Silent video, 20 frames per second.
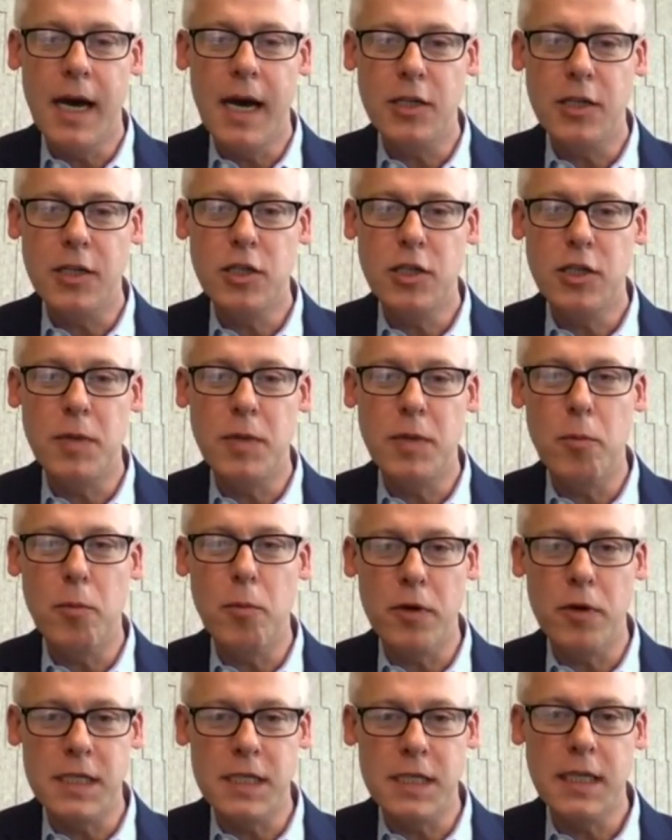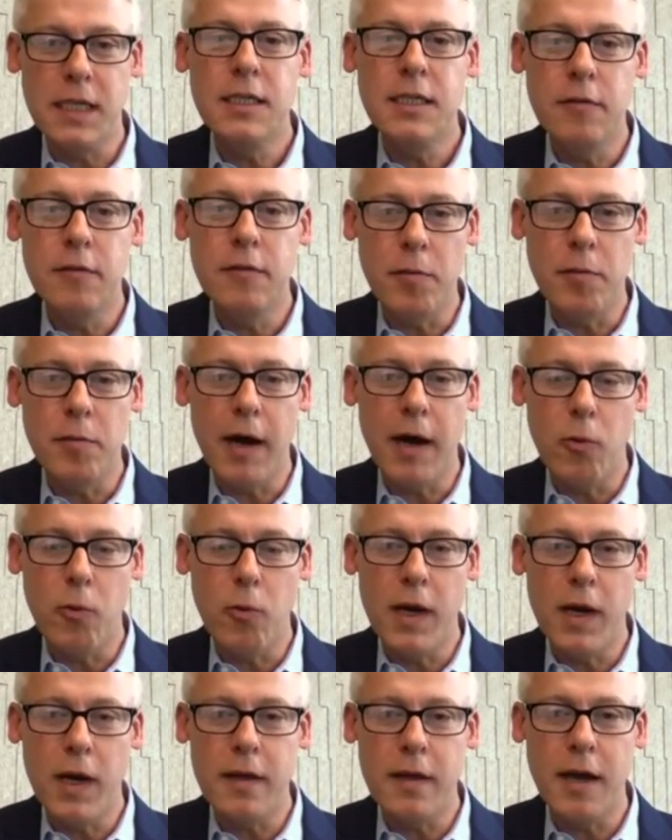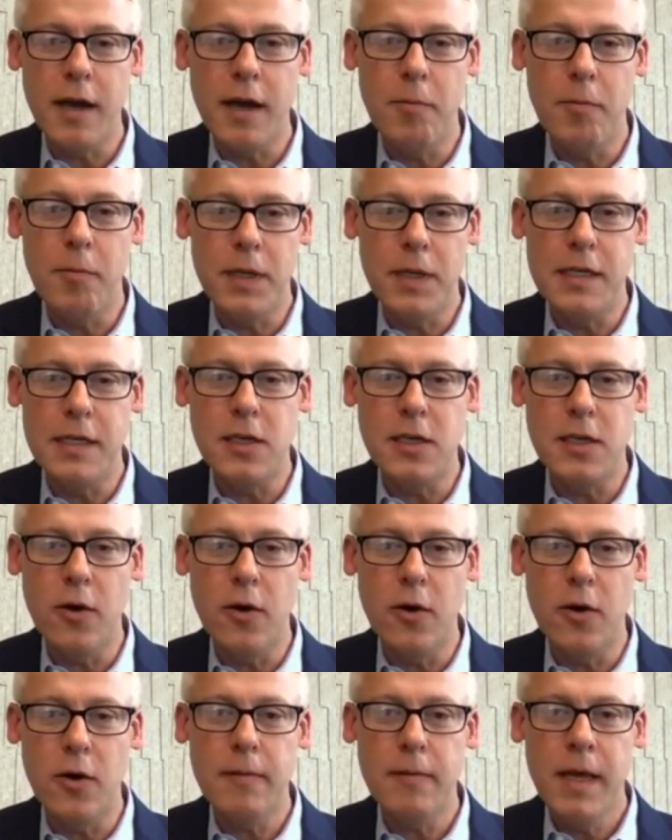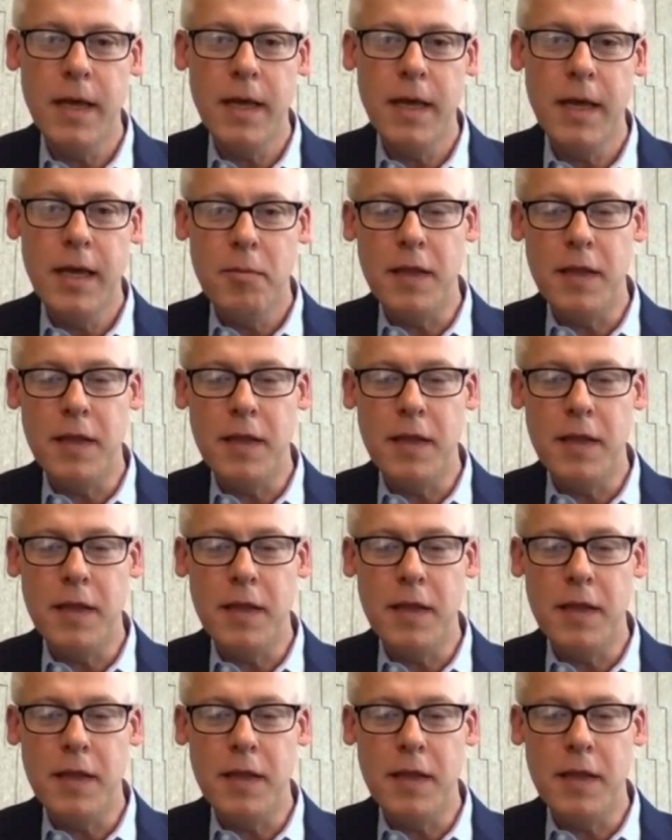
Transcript: uh, to be more predictive about where the company's going,